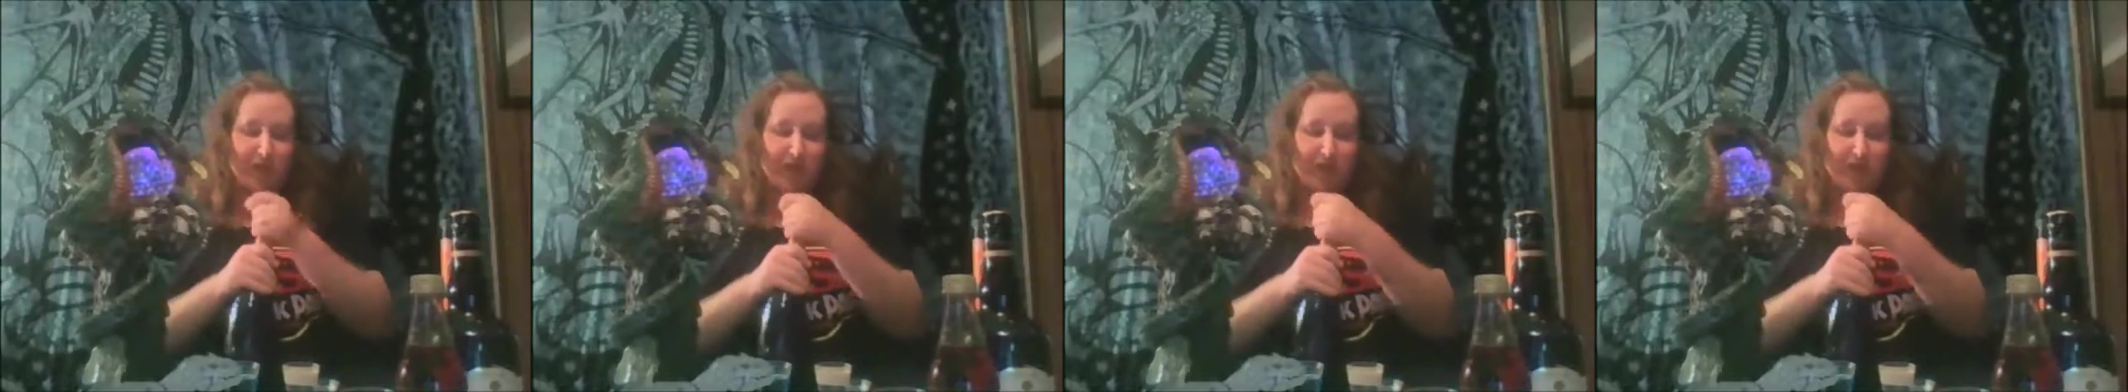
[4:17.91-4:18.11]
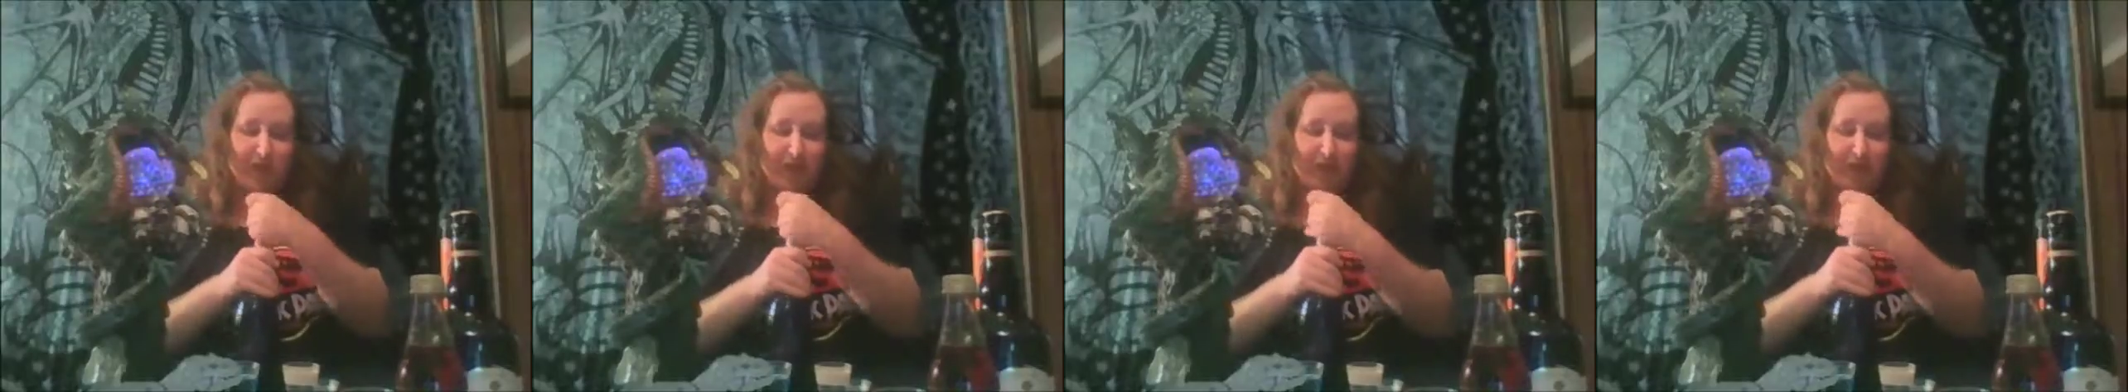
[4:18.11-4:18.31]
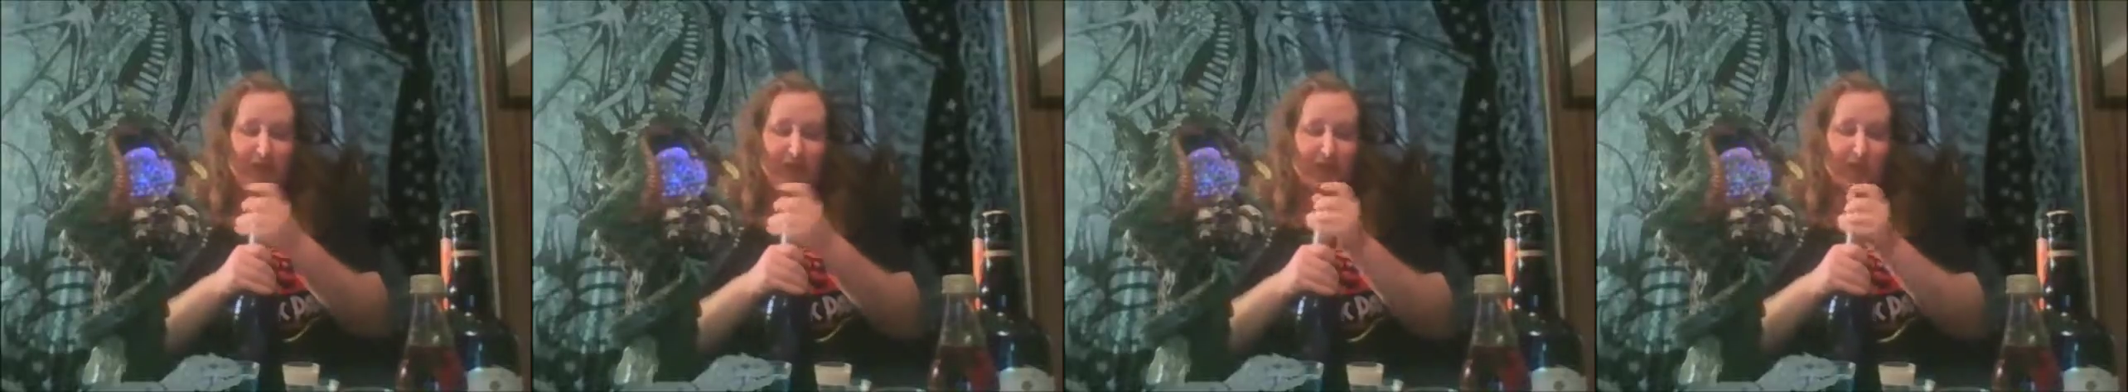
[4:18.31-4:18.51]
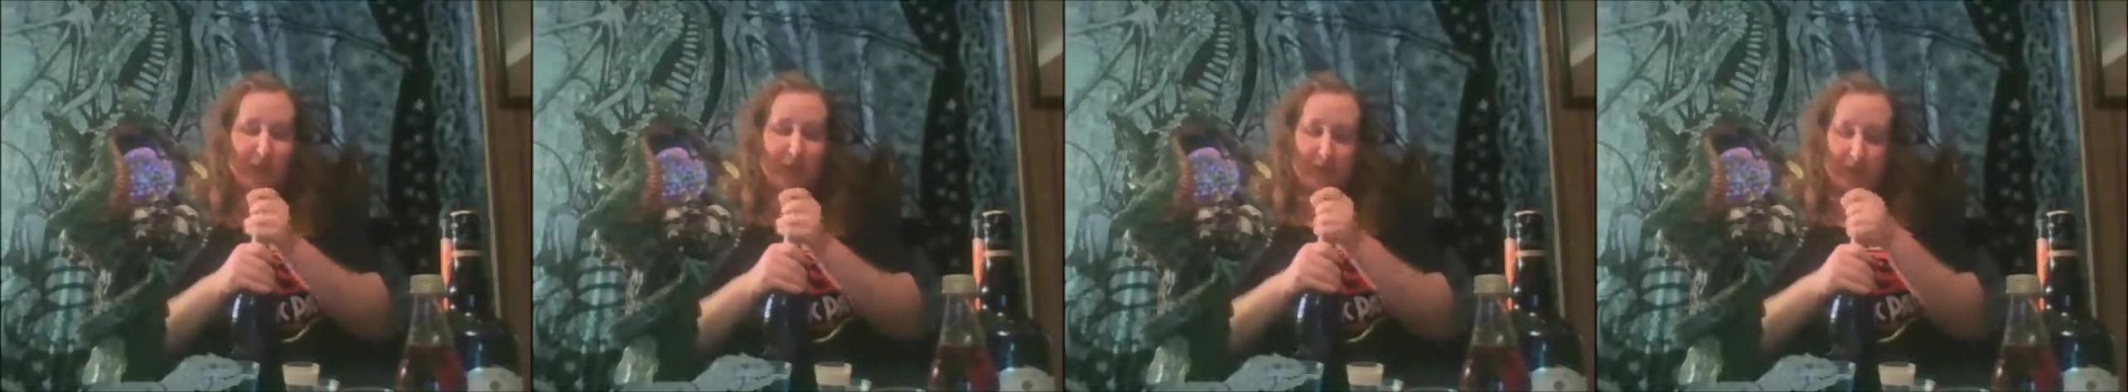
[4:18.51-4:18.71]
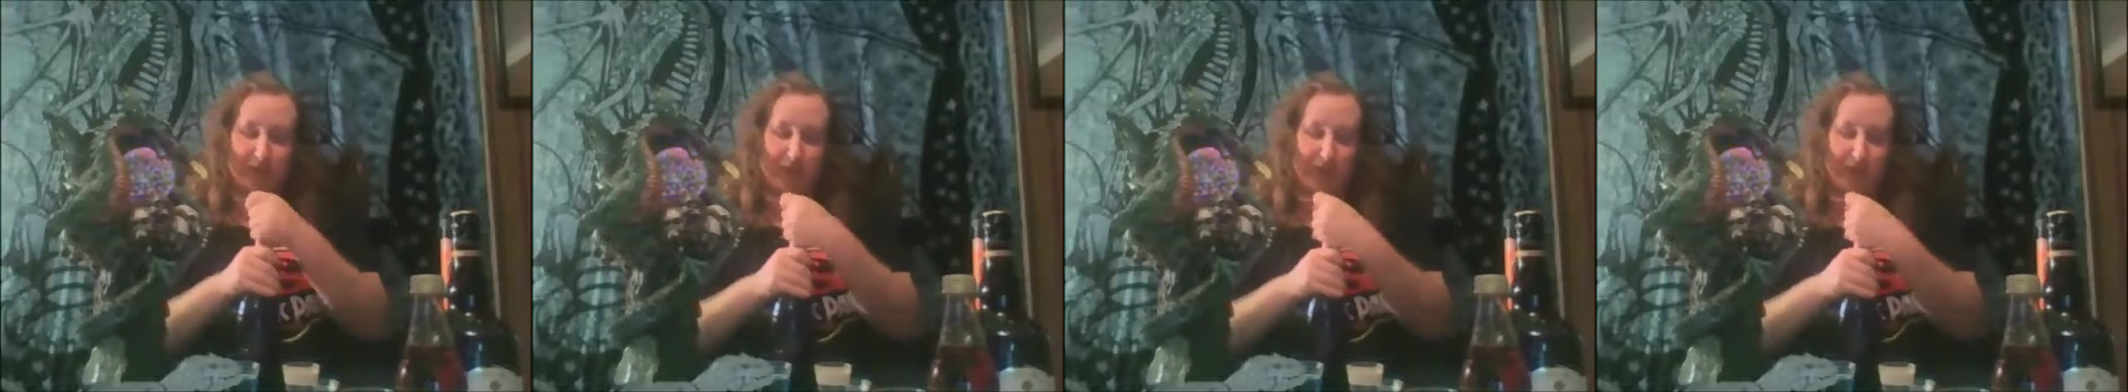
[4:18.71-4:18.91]
definitely
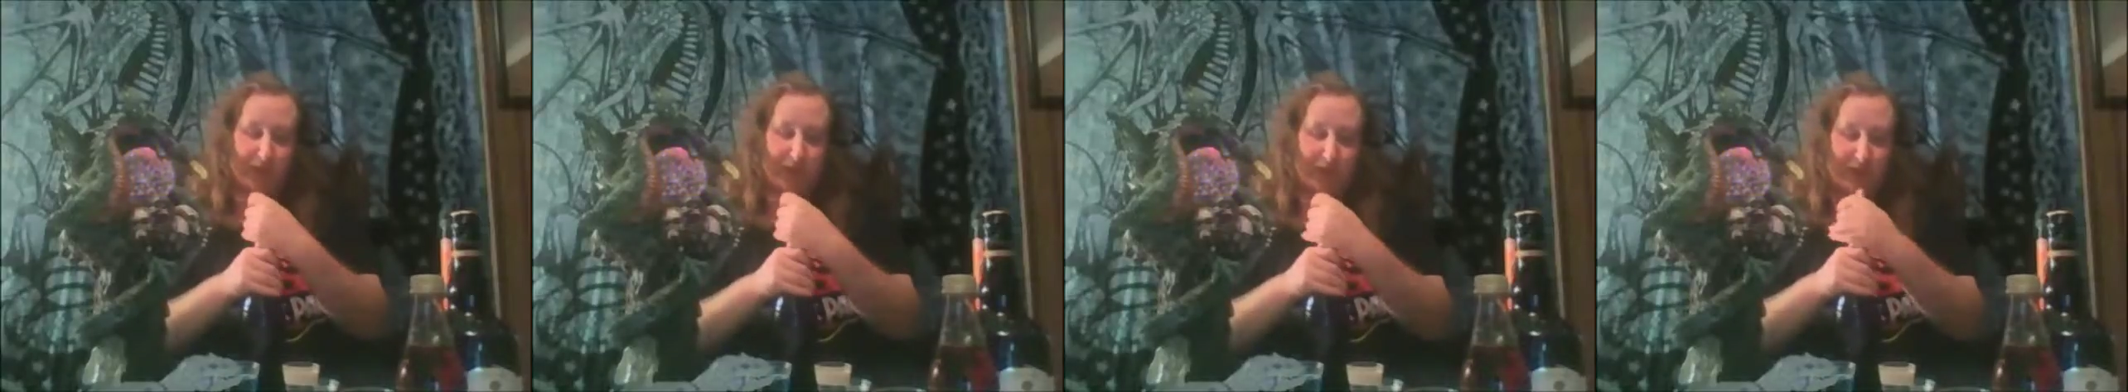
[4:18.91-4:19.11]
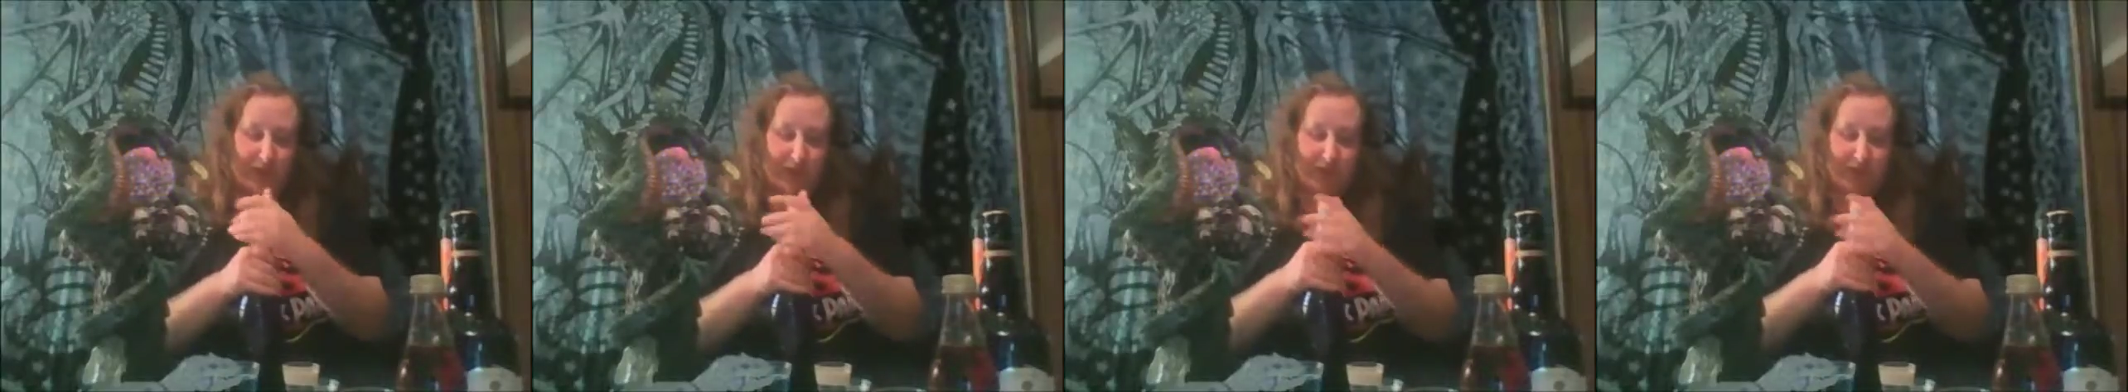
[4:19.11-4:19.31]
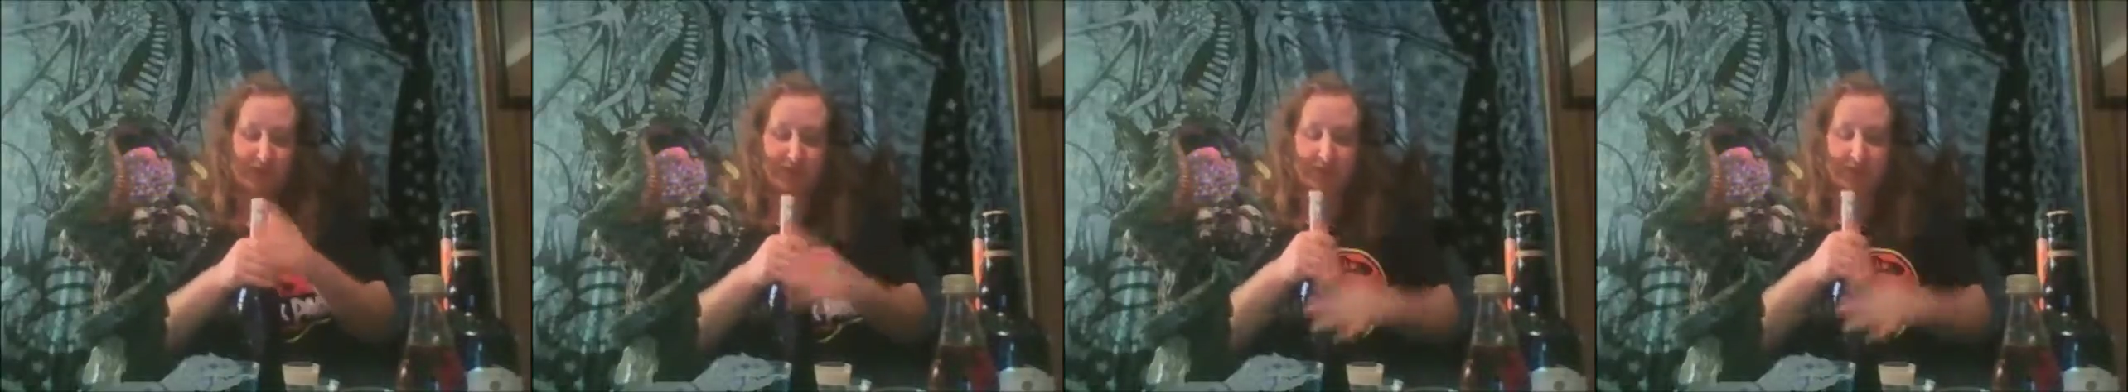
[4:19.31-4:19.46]
pretty interesting